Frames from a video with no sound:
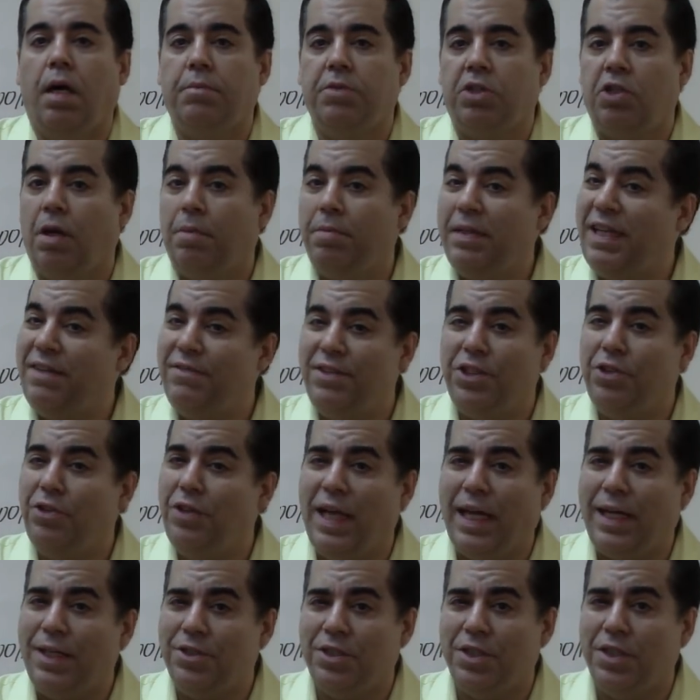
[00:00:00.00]
So I'm giving you
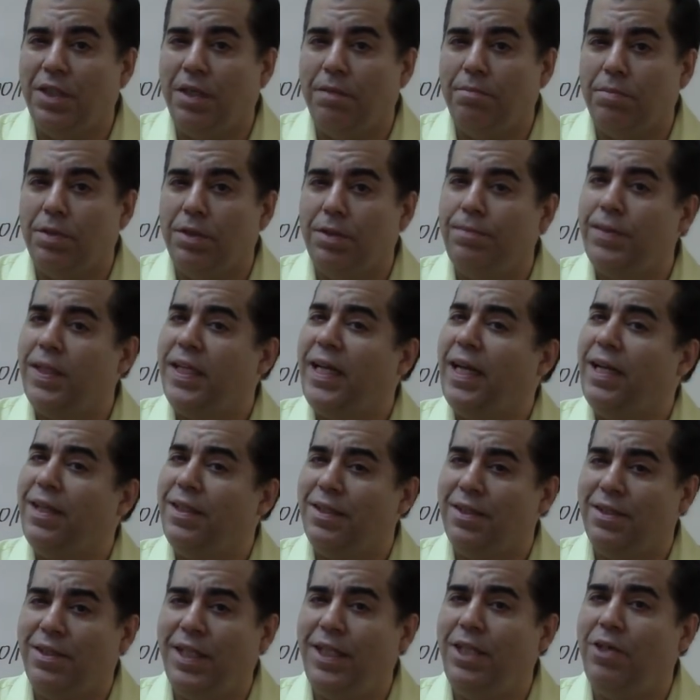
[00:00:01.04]
that as a number. Again,
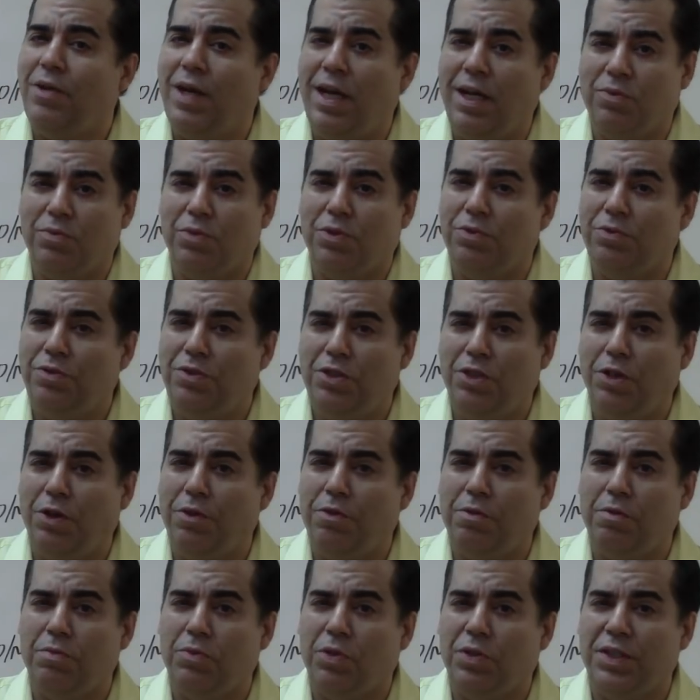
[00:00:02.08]
later on we'll go
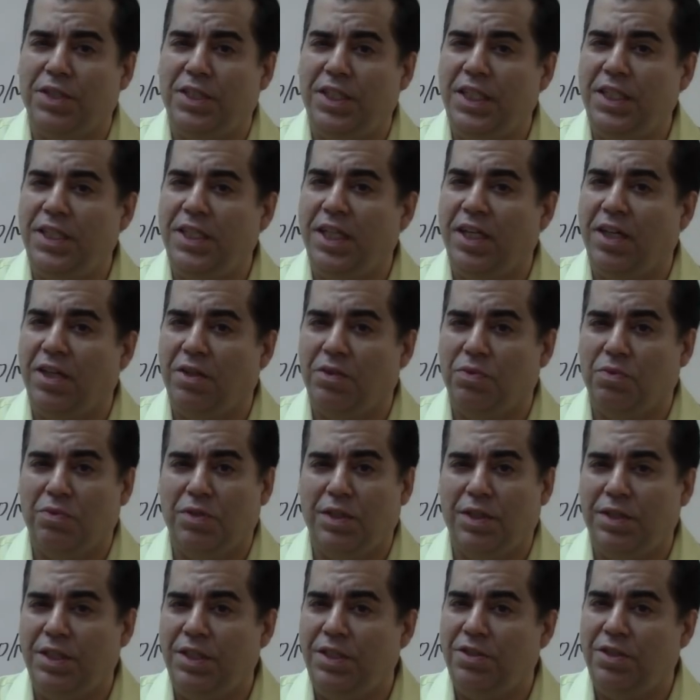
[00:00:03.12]
through more detail on
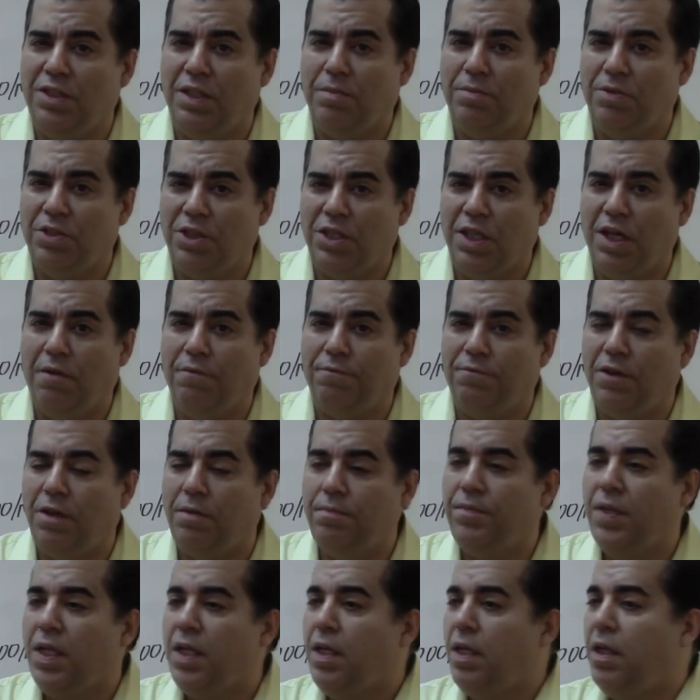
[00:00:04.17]
where these numbers come
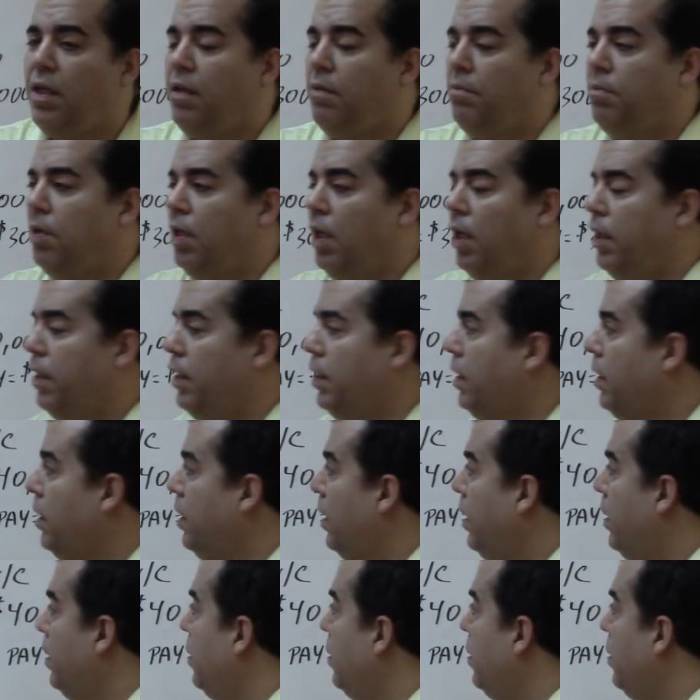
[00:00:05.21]
from. But in